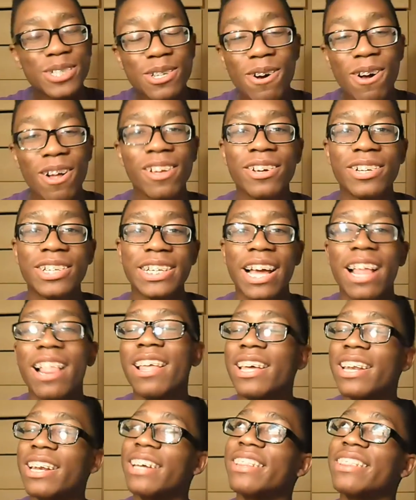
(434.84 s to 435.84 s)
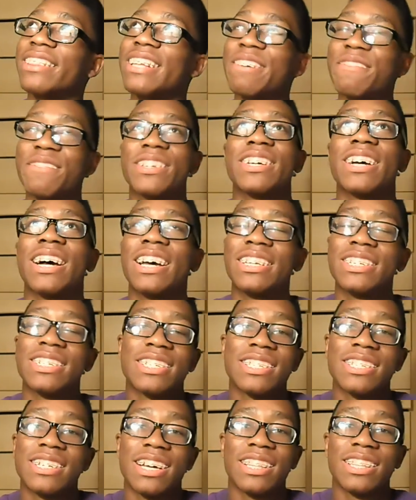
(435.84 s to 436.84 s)
show all her talent, and I love it.
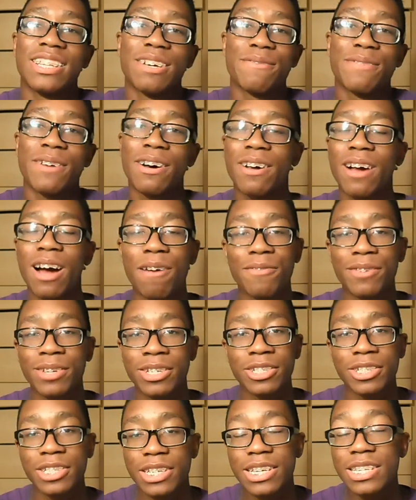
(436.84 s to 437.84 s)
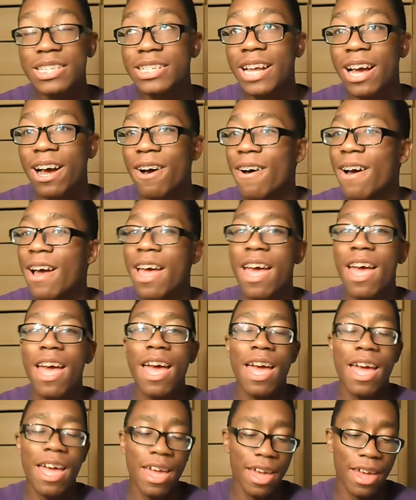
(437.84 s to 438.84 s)
I love how confident she is now.
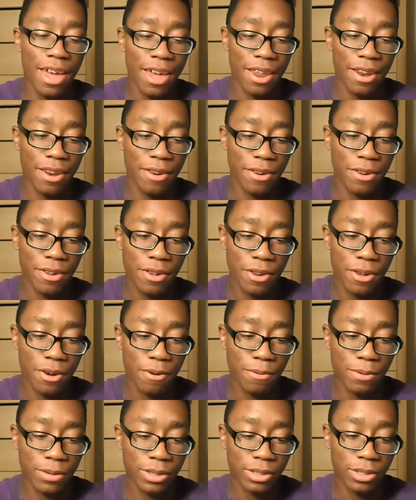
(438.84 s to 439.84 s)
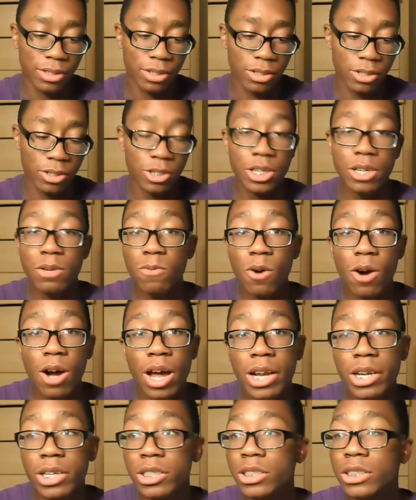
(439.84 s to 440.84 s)
And you know, with
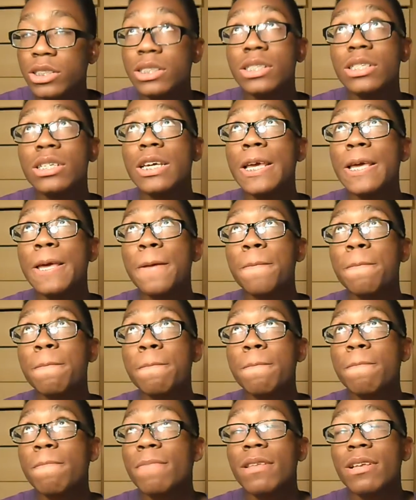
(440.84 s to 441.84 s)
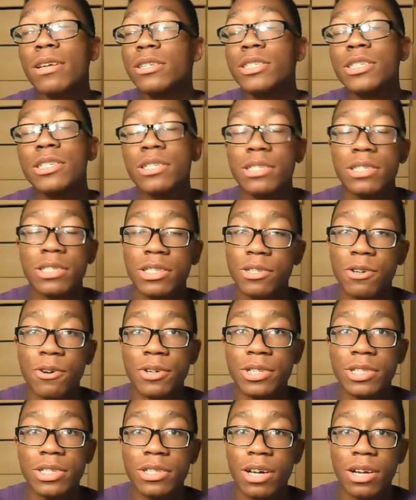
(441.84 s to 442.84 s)
Jiwon, she just looks
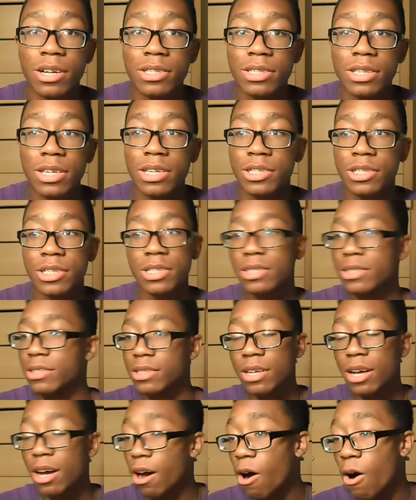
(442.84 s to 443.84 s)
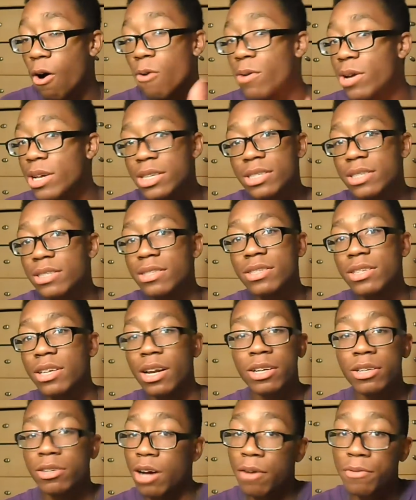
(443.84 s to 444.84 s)
gorgeous, honestly. She always, you
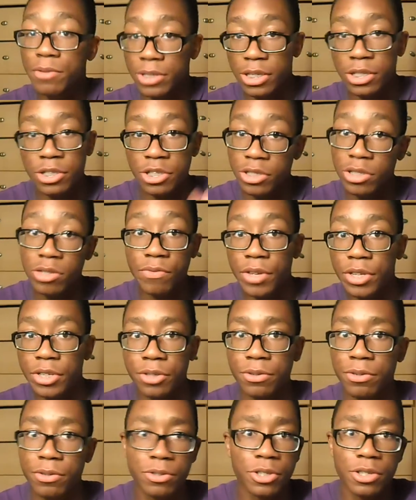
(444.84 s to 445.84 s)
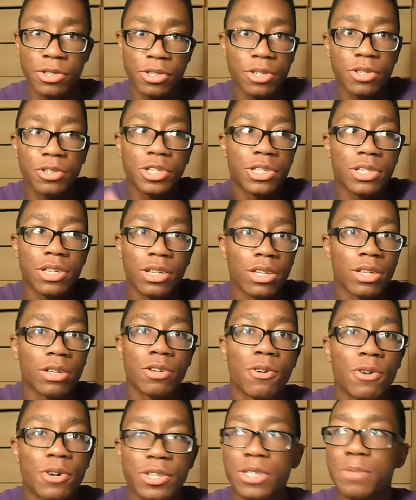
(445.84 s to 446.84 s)
know, obviously she's the visual, she's gonna
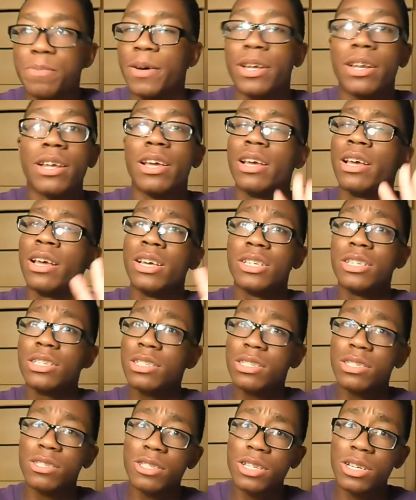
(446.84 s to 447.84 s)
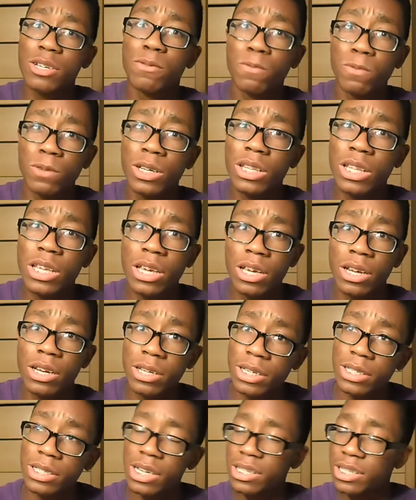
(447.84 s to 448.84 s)
look gorgeous, but she just looked really good
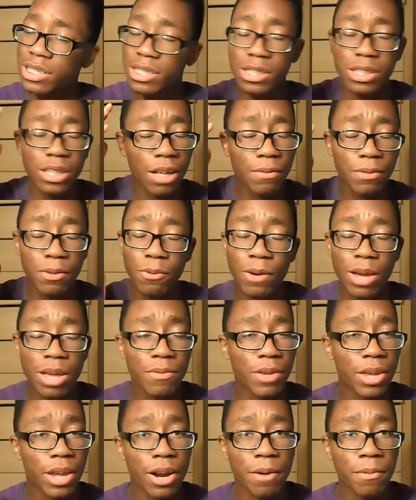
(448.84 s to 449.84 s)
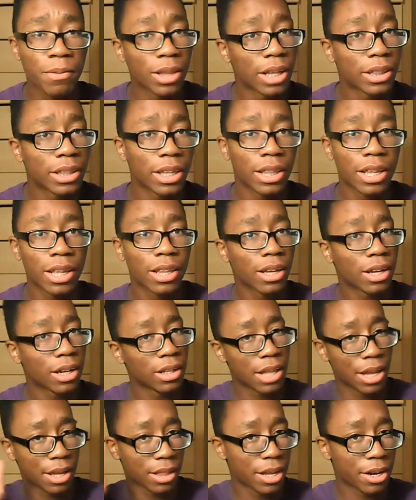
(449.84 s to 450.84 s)
in this. I just love the wavy hair. I'm glad they let
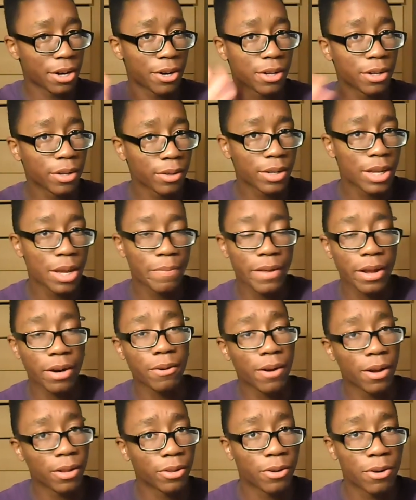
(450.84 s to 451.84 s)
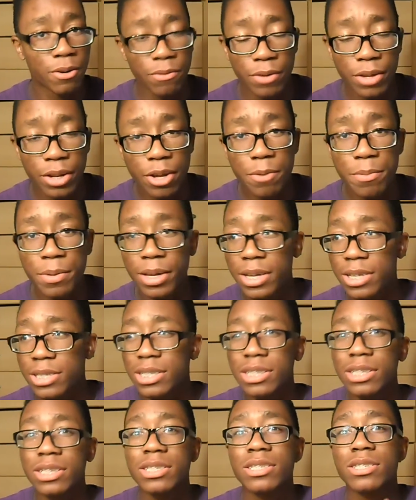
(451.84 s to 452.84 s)
her keep that throughout the whole video,
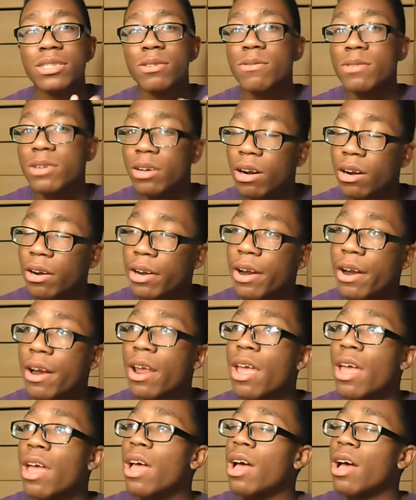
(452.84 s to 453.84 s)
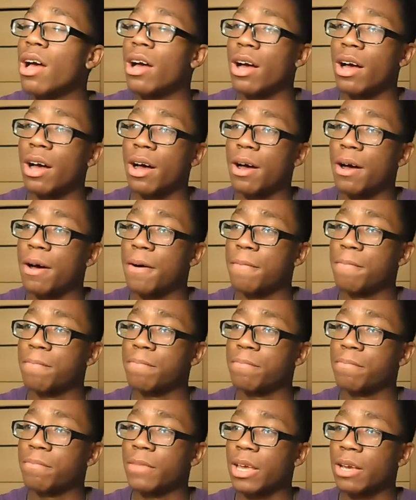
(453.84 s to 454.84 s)
because it looks so good on her.
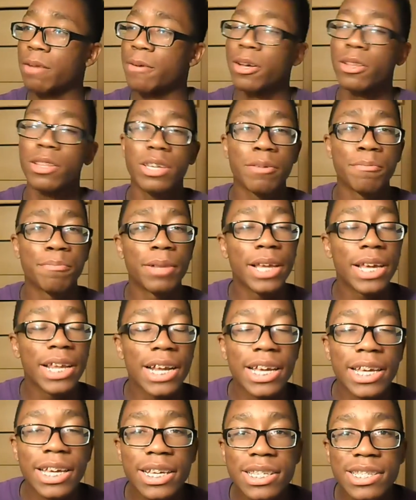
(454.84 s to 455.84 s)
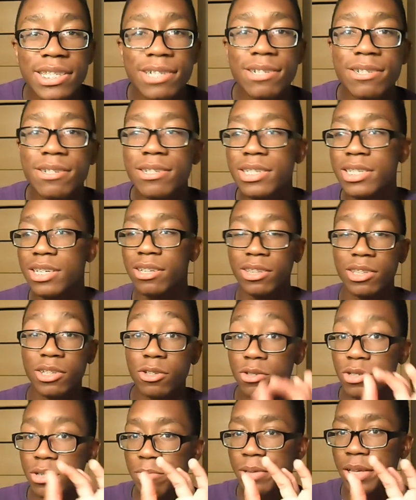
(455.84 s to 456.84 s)
Like, my only complaint, I guess, so, you know,
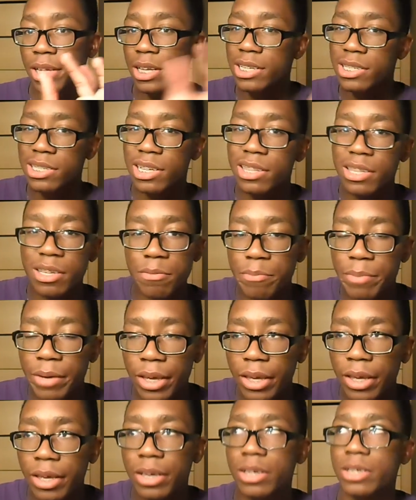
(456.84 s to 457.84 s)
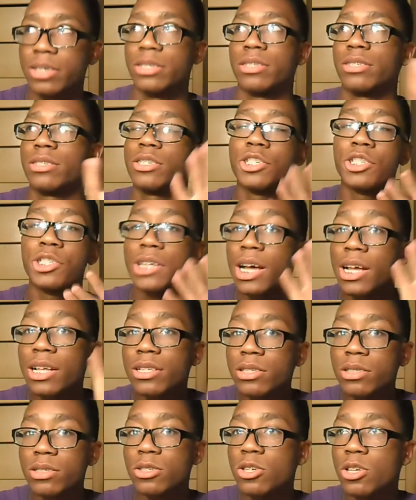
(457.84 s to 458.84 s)
little complaint is nothing big, because she
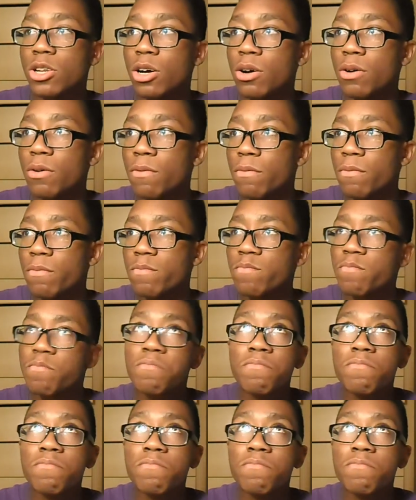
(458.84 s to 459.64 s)
got, you know,